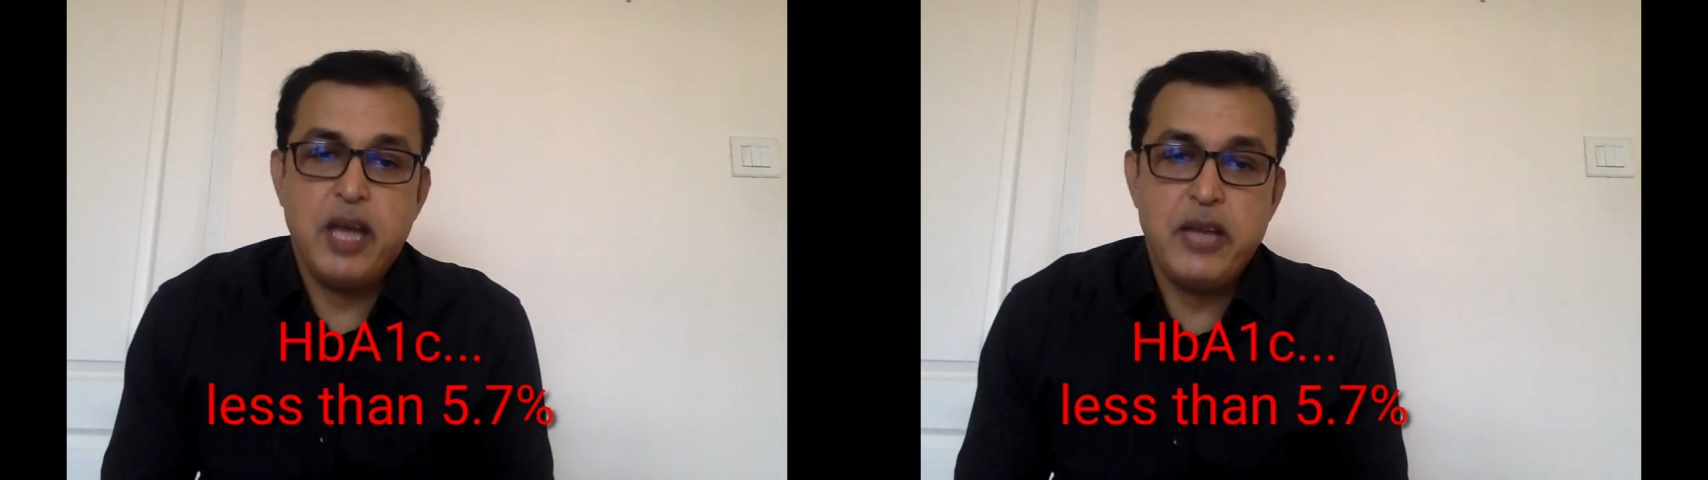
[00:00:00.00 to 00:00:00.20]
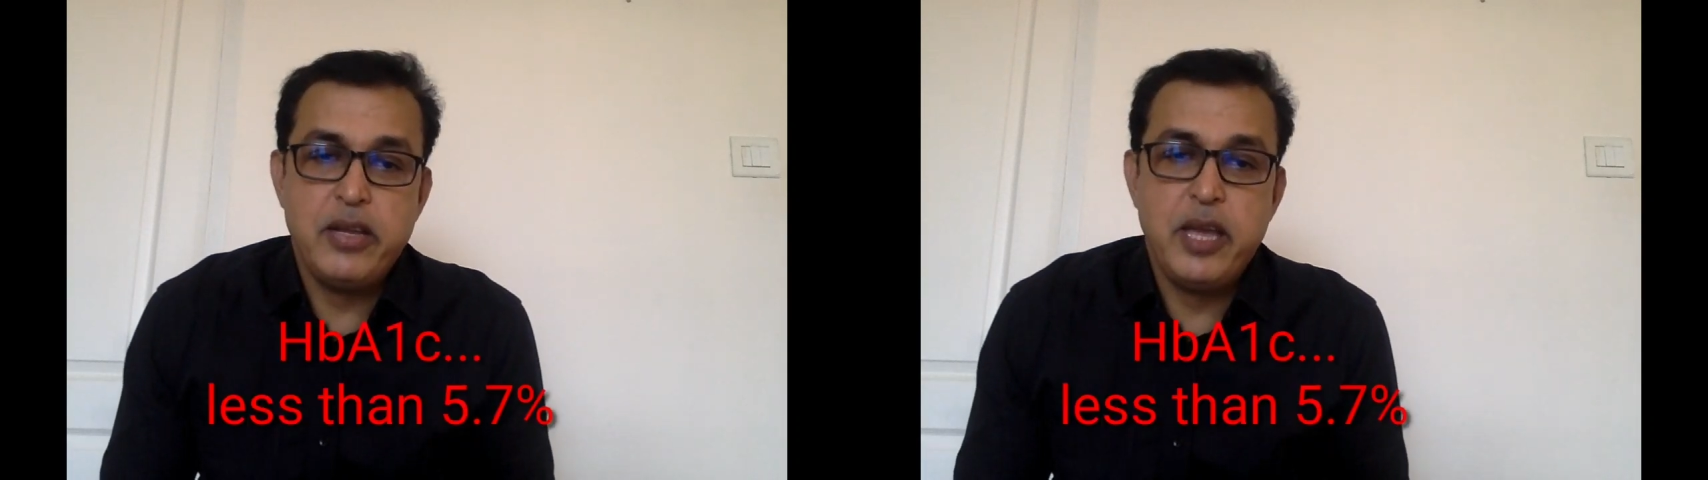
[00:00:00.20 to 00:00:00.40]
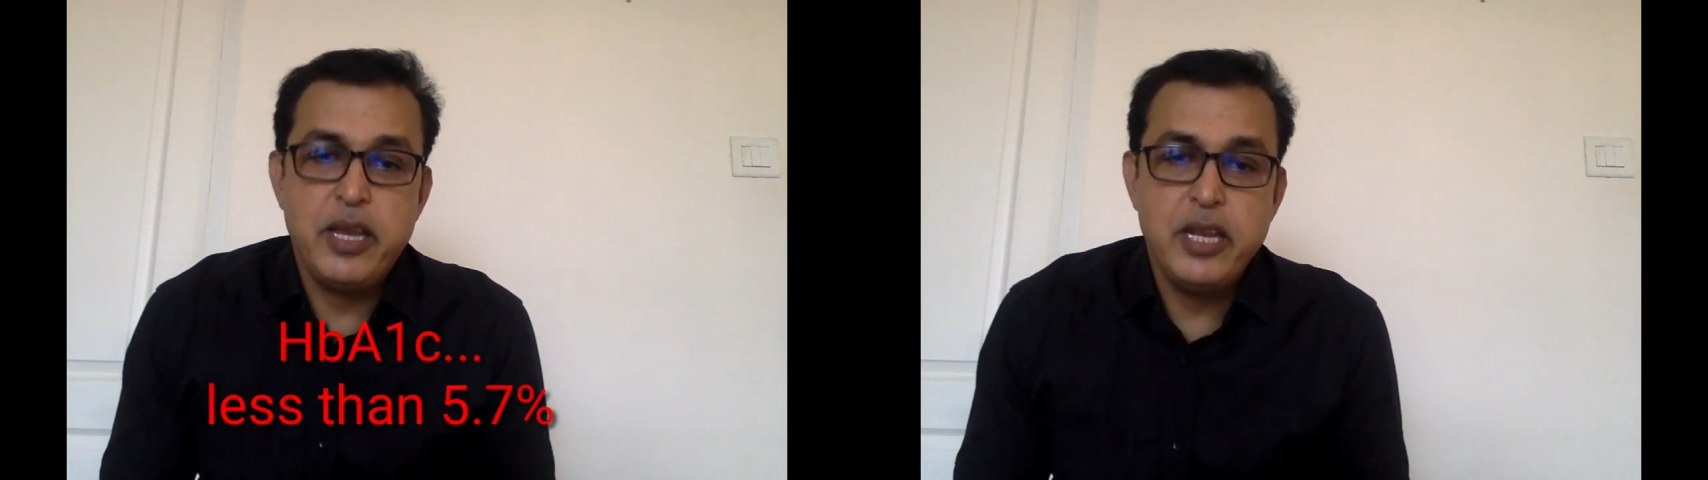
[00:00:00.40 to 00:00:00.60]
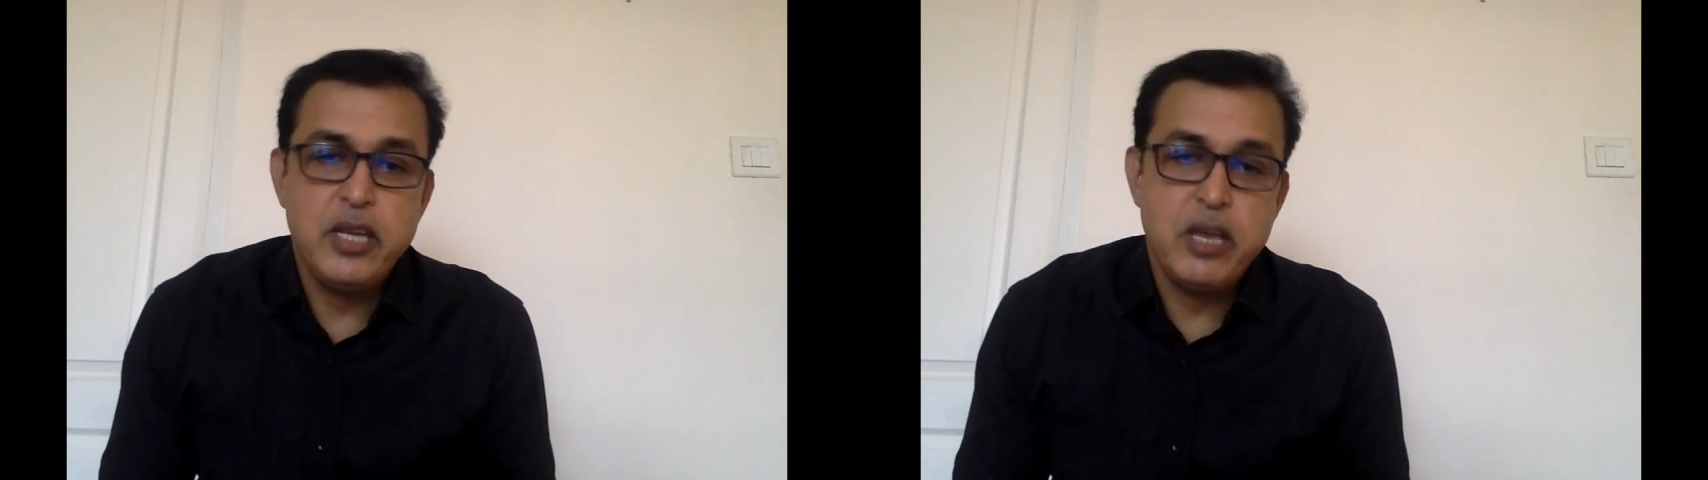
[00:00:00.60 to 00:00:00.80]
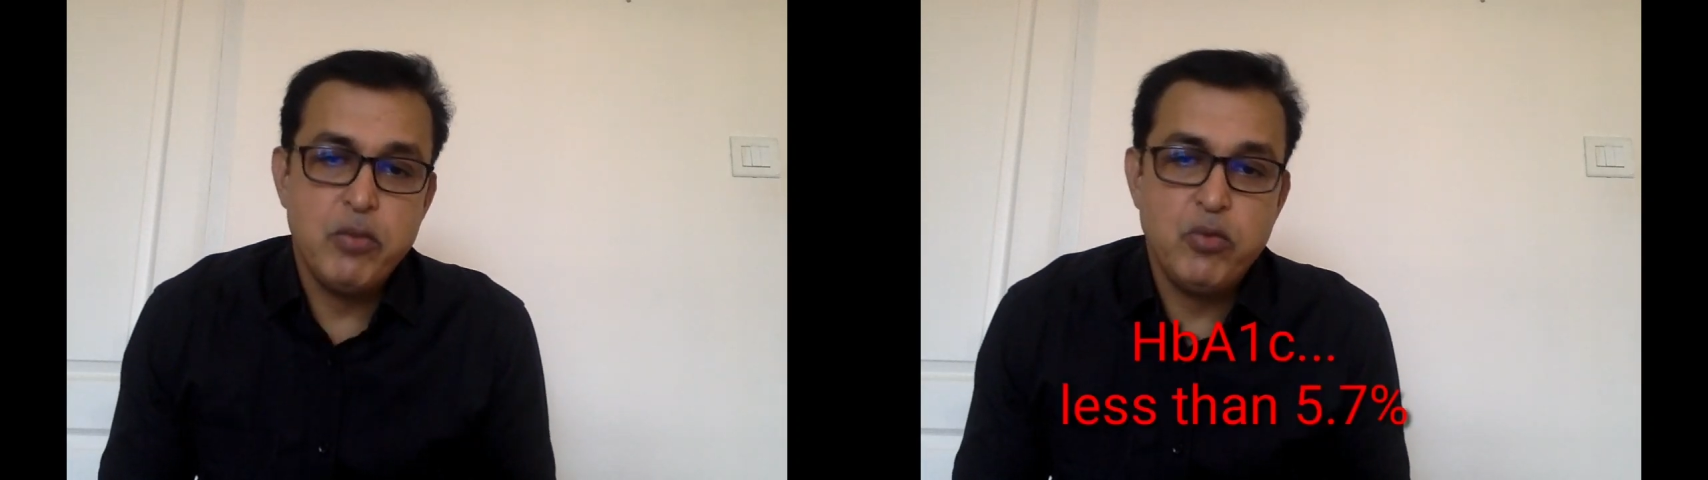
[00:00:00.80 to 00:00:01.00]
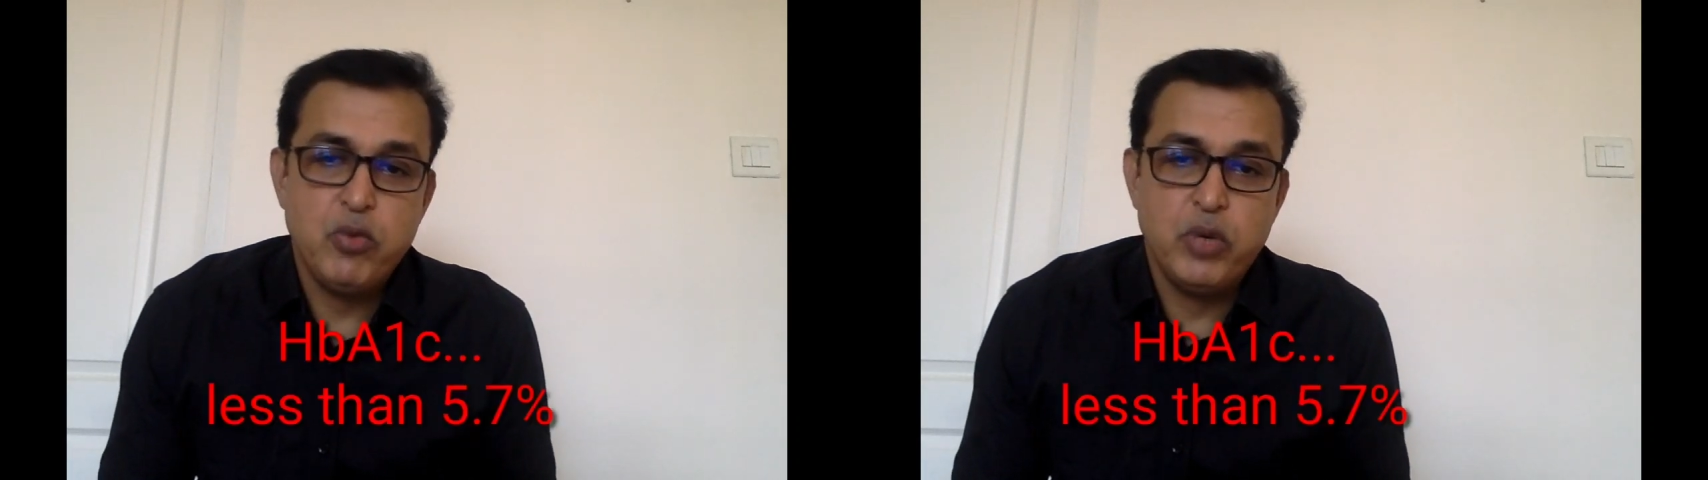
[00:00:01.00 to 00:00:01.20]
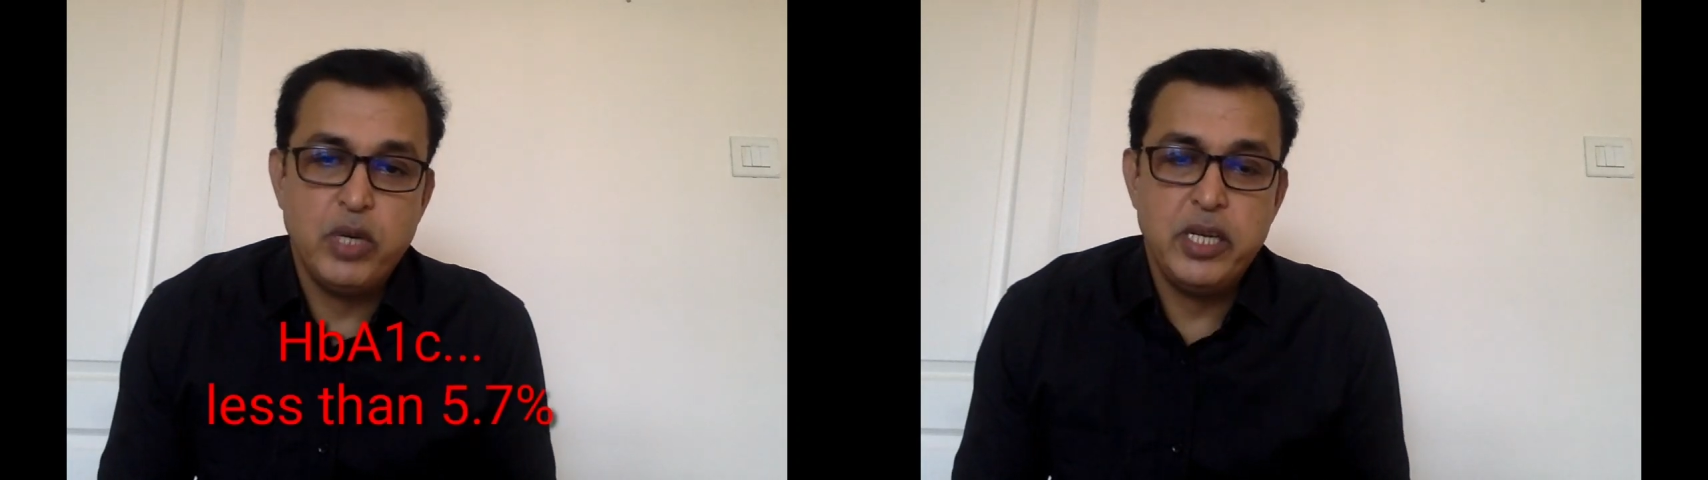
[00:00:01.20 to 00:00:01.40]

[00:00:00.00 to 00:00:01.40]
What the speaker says: at any time of food.